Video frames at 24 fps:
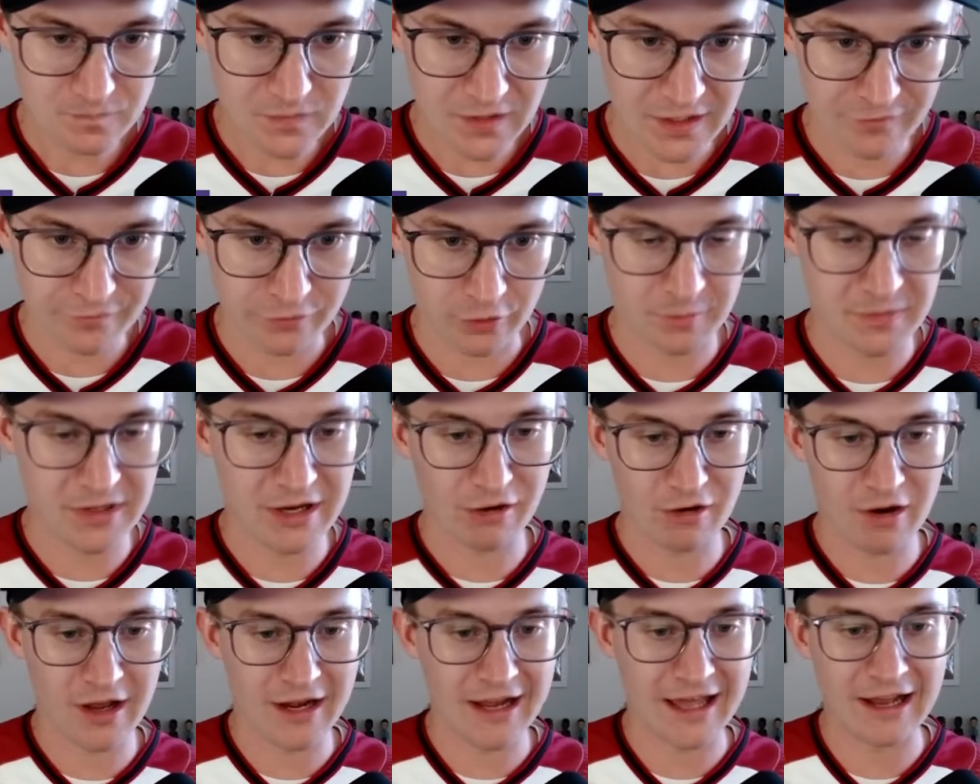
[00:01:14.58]
from
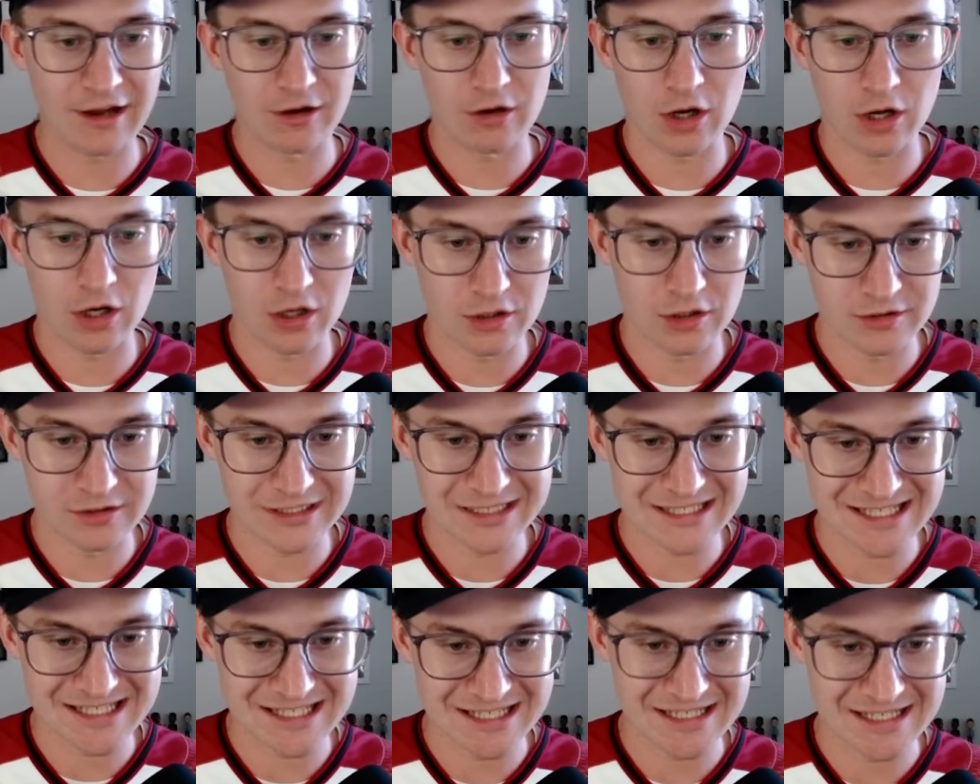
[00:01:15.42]
here on out all
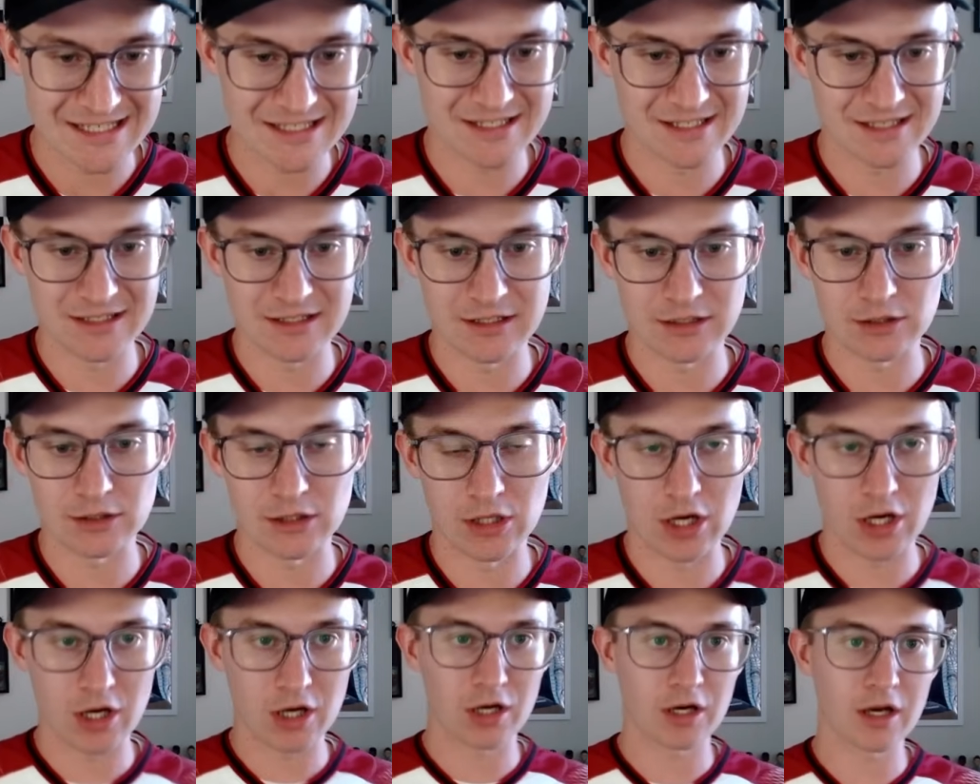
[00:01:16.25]
season
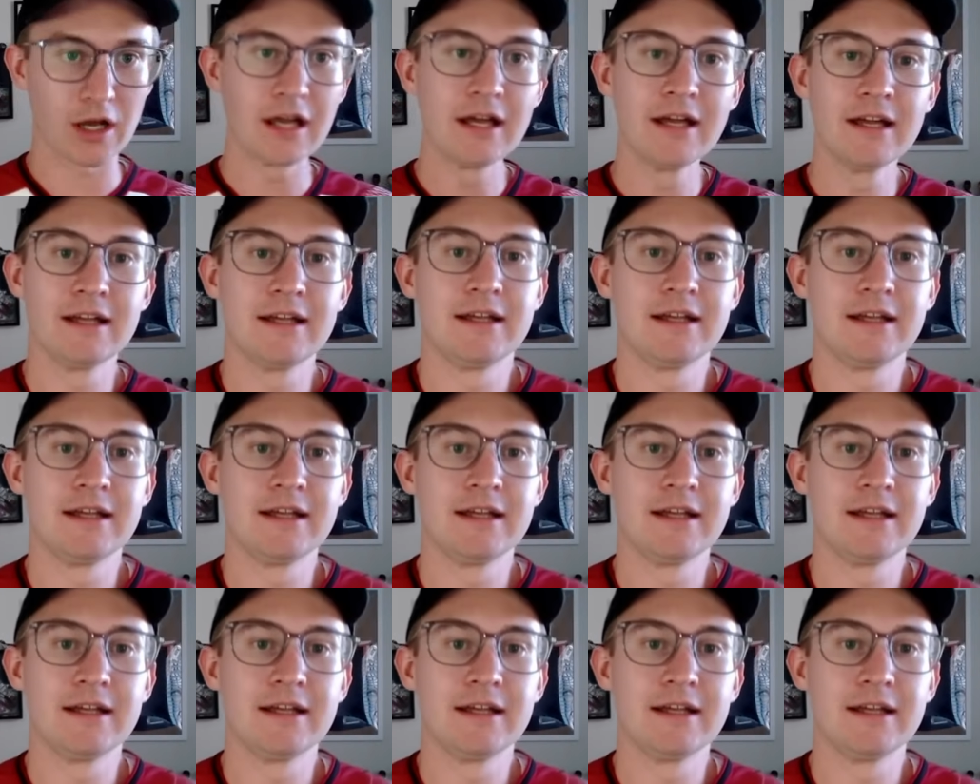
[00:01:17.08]
long.